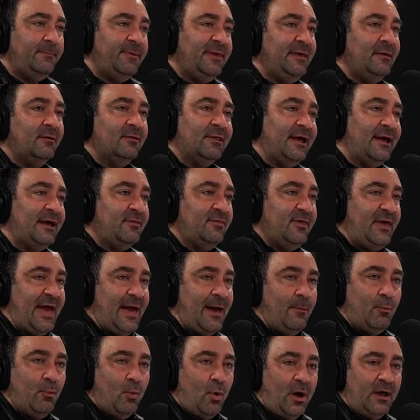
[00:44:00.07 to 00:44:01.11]
to appeal like the
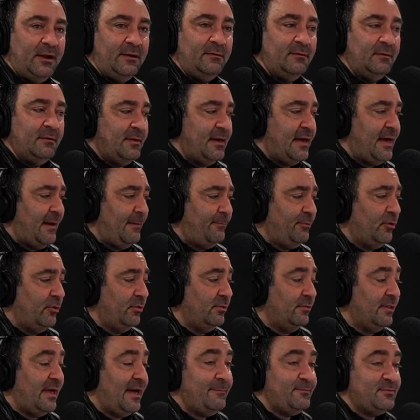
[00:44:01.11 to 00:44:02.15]
M1
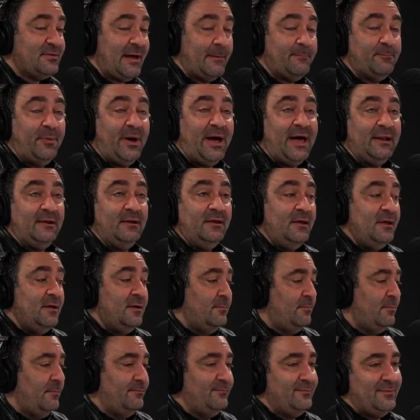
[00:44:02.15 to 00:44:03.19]
Apple laptop, but
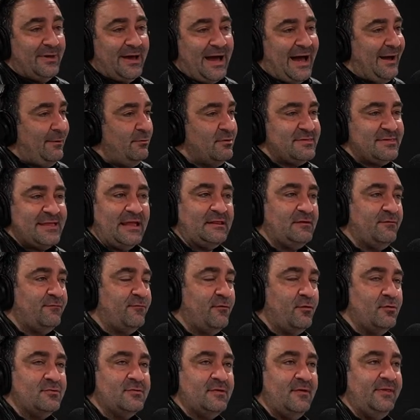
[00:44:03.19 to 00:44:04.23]
I was not the
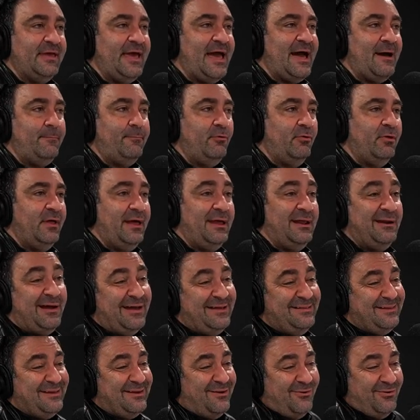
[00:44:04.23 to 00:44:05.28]
first on the Apple and
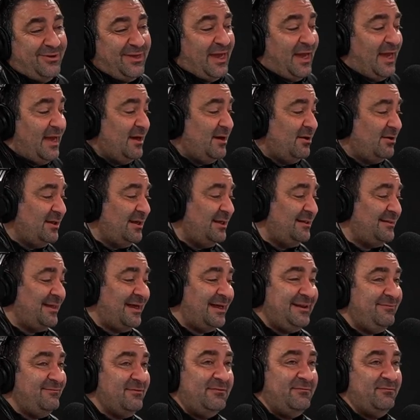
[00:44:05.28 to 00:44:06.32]
I did okay on it.
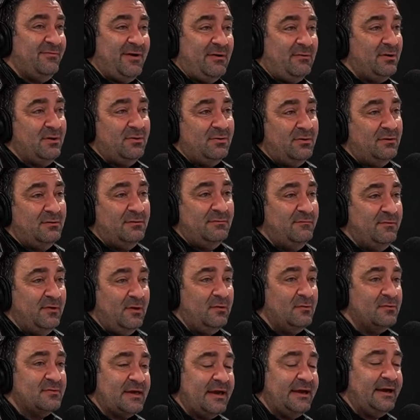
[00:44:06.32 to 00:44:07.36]
Not even very good
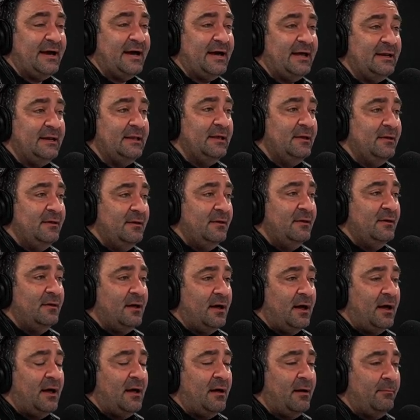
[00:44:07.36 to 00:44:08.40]
views. I got
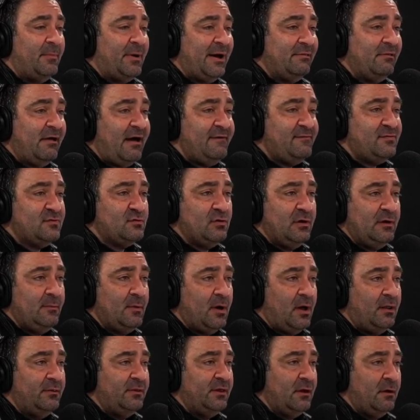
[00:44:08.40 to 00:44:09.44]
uh, my live
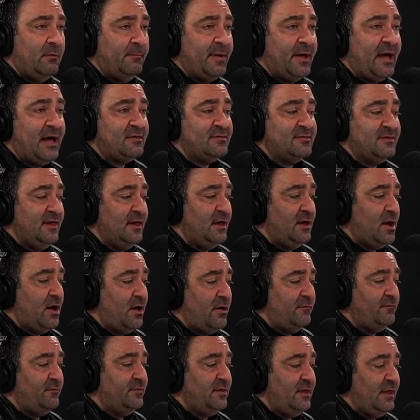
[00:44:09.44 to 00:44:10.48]
stream on the unboxing
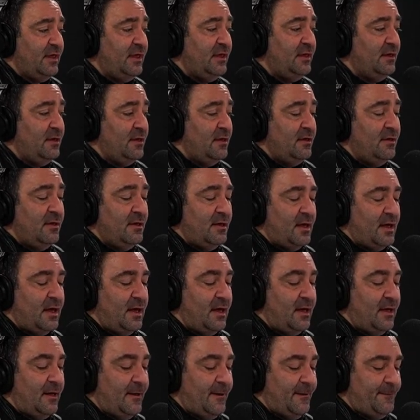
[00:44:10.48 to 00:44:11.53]
of the
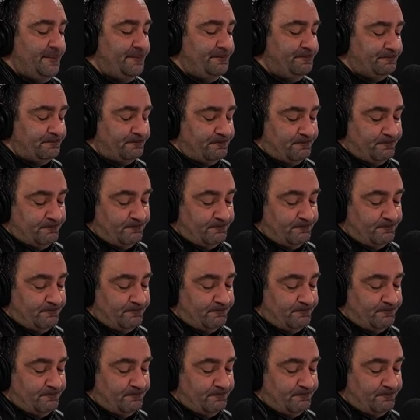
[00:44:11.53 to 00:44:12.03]
um,